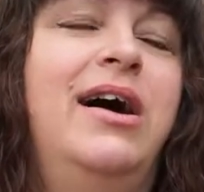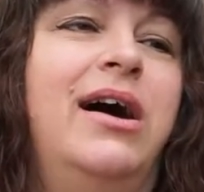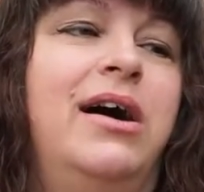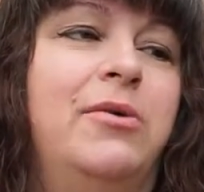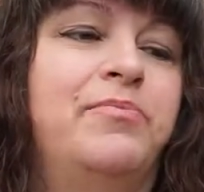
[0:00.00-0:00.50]

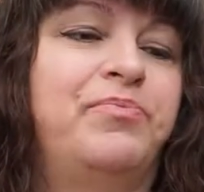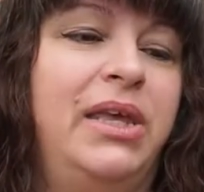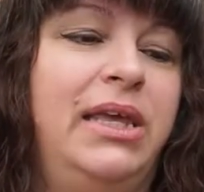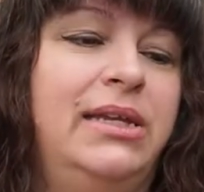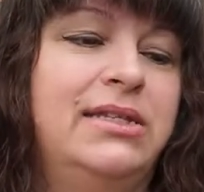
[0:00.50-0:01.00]

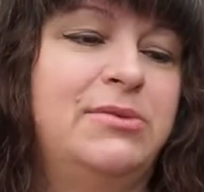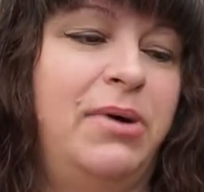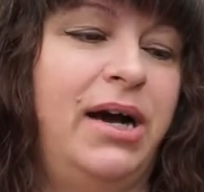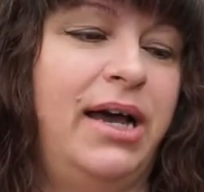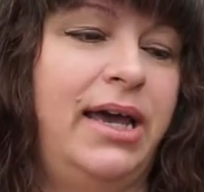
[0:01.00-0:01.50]
It is
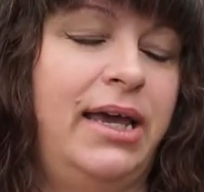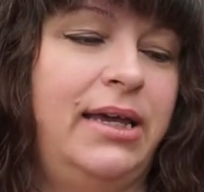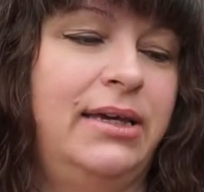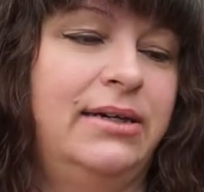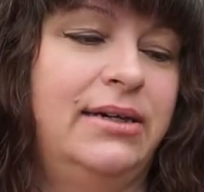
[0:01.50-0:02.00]

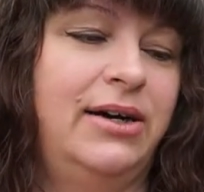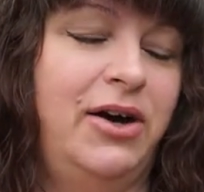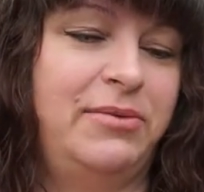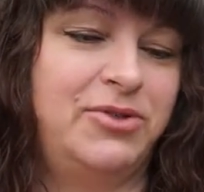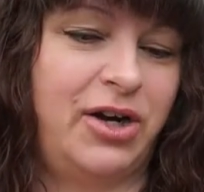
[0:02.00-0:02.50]
by,
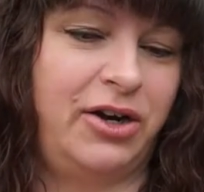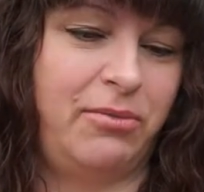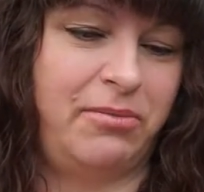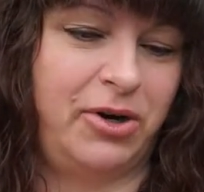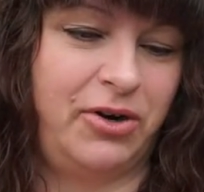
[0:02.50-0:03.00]
I'm trying to
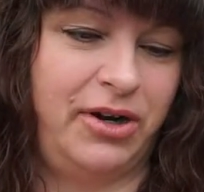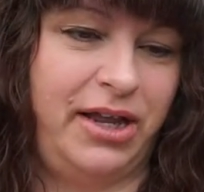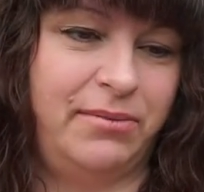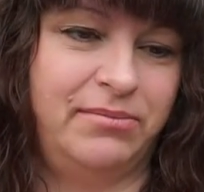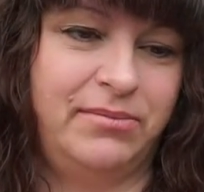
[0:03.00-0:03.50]
remember her
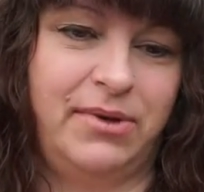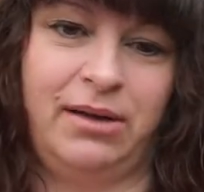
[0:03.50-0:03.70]
name.